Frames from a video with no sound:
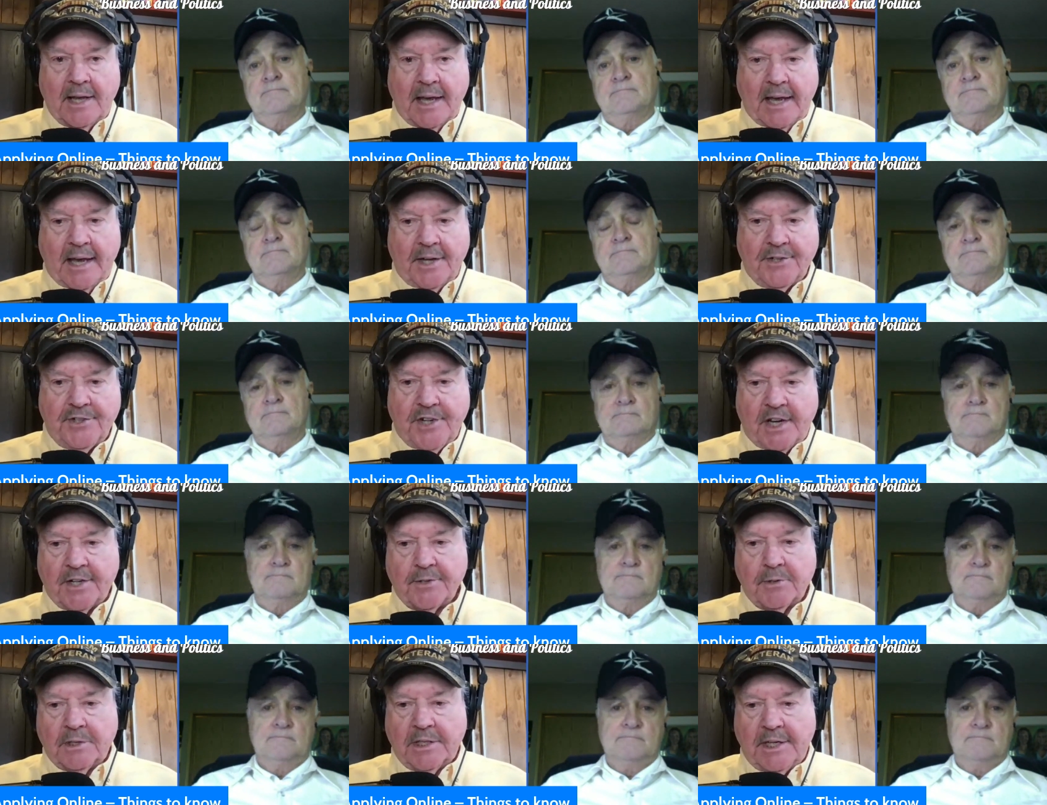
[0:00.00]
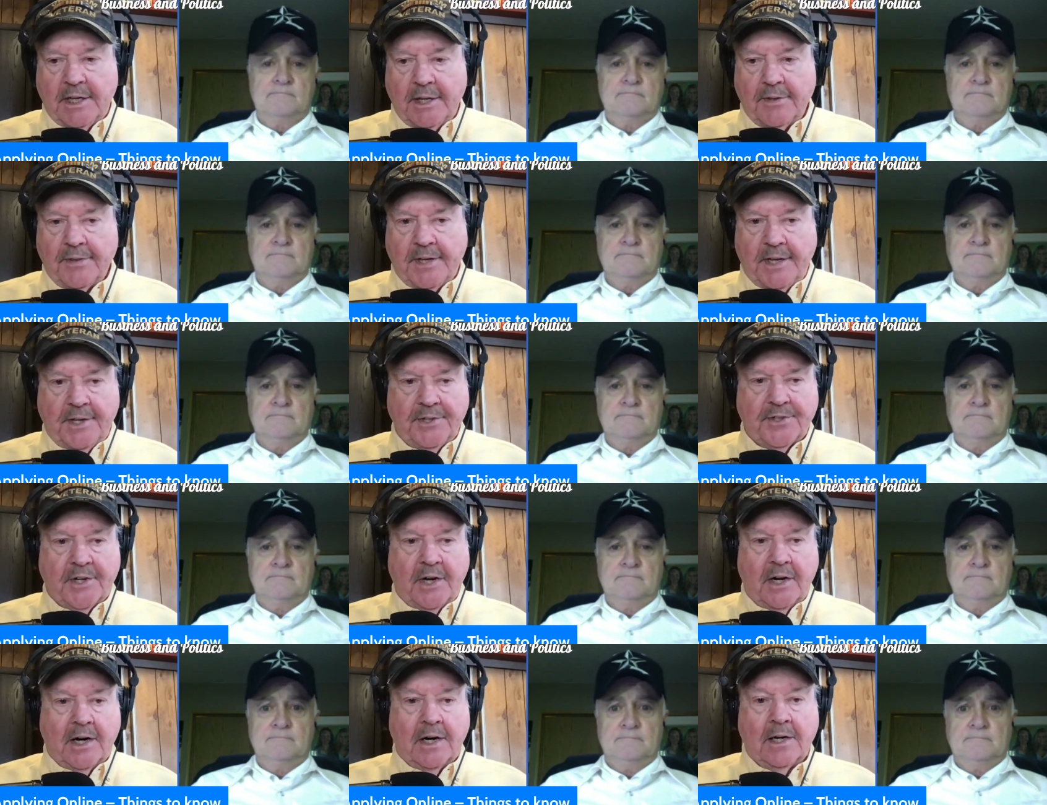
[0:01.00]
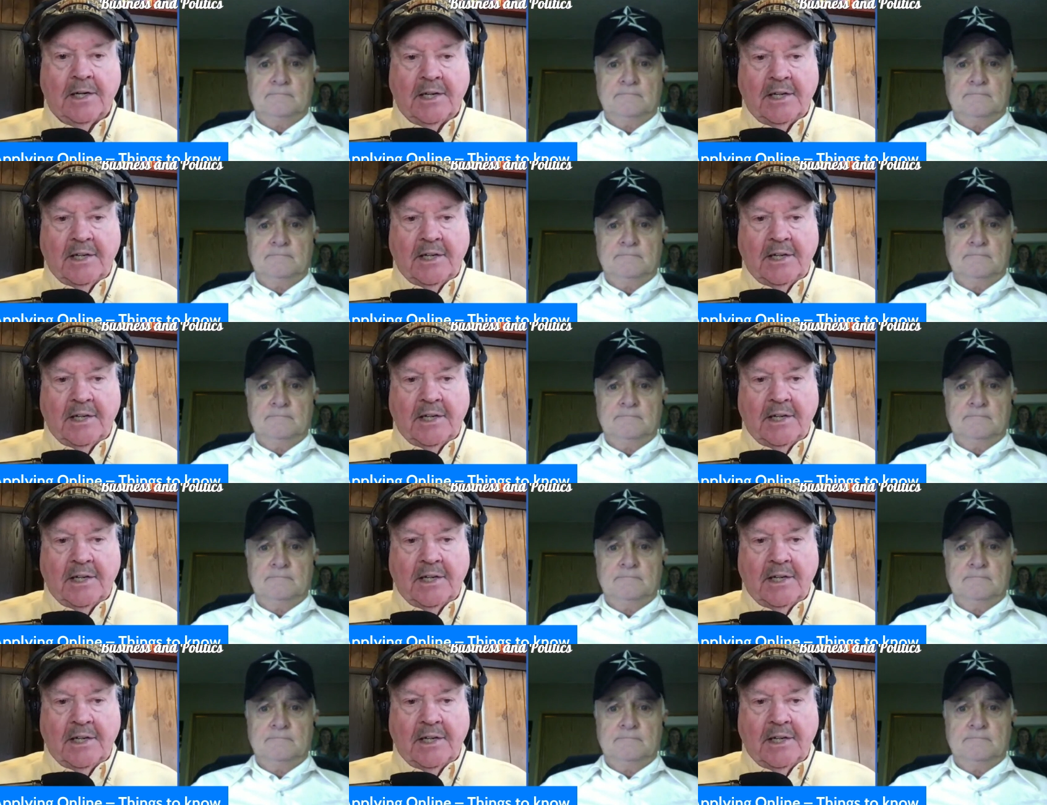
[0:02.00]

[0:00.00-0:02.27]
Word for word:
Speaker 1: and generally these are.